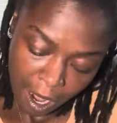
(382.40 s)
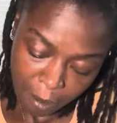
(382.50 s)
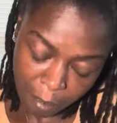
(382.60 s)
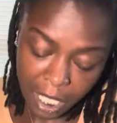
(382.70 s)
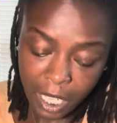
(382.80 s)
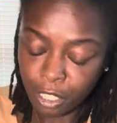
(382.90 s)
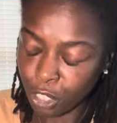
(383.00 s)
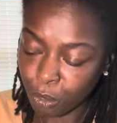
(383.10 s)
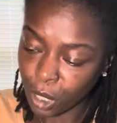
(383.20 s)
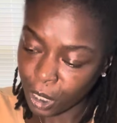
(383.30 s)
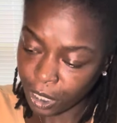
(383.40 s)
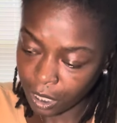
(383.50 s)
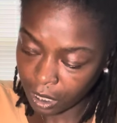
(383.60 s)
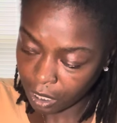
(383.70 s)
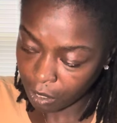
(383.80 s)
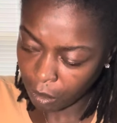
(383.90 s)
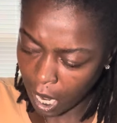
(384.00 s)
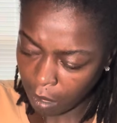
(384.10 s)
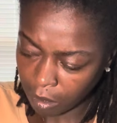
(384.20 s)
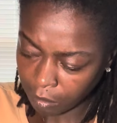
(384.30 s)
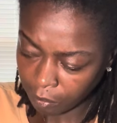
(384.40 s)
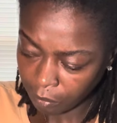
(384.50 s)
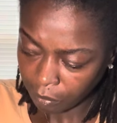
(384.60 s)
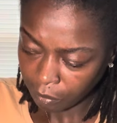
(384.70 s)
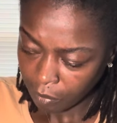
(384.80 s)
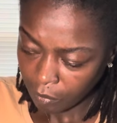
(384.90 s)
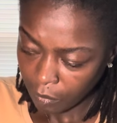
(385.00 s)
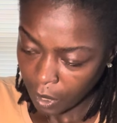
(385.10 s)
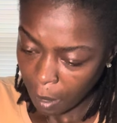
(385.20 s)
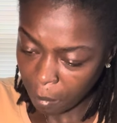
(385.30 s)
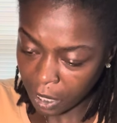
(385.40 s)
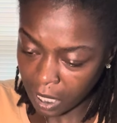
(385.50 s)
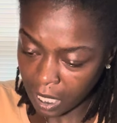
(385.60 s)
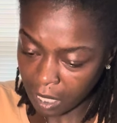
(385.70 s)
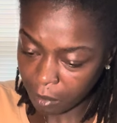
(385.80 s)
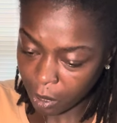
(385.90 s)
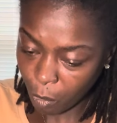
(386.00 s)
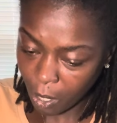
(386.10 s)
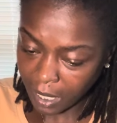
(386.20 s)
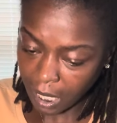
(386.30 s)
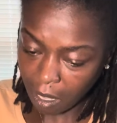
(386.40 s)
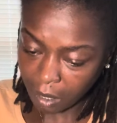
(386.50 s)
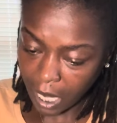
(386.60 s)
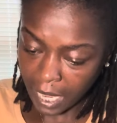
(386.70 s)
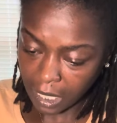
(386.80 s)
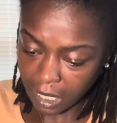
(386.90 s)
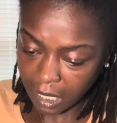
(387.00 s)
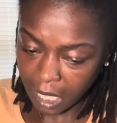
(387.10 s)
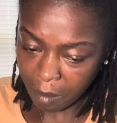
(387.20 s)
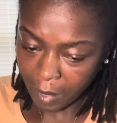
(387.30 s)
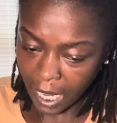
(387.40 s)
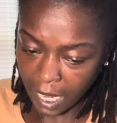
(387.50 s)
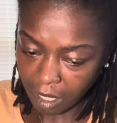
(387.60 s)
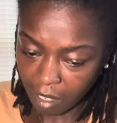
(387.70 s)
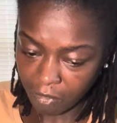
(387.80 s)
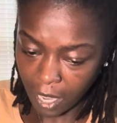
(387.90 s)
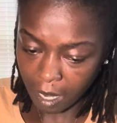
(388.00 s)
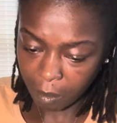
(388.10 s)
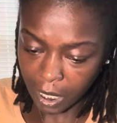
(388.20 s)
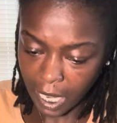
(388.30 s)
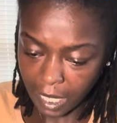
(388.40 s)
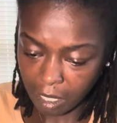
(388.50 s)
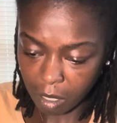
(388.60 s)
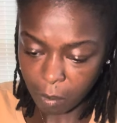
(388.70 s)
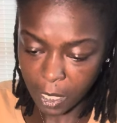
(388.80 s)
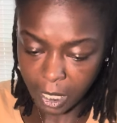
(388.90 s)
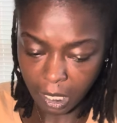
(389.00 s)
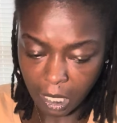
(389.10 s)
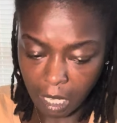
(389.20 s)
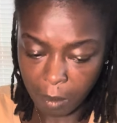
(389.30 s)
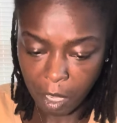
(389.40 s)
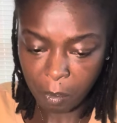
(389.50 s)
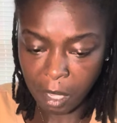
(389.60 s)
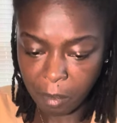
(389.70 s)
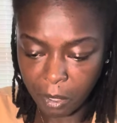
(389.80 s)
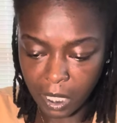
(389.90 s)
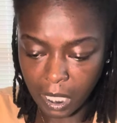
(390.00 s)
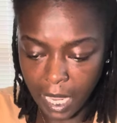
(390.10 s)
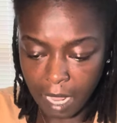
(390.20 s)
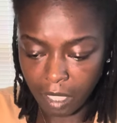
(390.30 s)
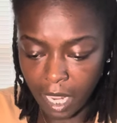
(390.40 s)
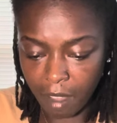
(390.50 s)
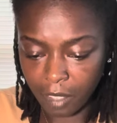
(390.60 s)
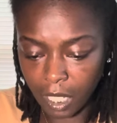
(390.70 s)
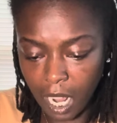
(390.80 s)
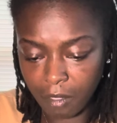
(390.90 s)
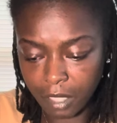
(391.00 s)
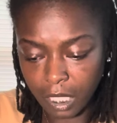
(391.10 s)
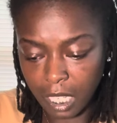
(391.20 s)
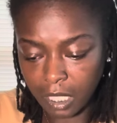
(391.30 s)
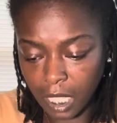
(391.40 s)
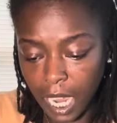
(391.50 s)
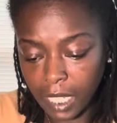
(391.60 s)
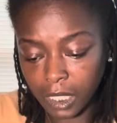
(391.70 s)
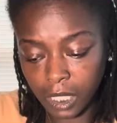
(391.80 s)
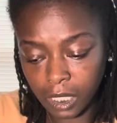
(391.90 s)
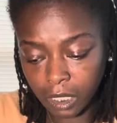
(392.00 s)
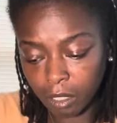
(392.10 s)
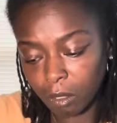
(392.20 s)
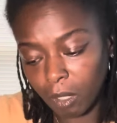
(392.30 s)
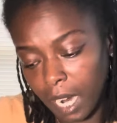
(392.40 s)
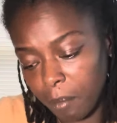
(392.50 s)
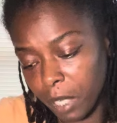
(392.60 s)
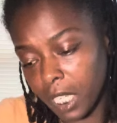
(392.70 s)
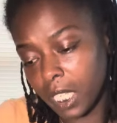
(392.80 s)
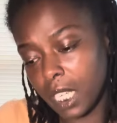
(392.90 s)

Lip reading: Because you could, you know. But then it was more so like it seeming like your family, like your spirit team, your people sitting down and having a conversation. Like, look, you know what I mean?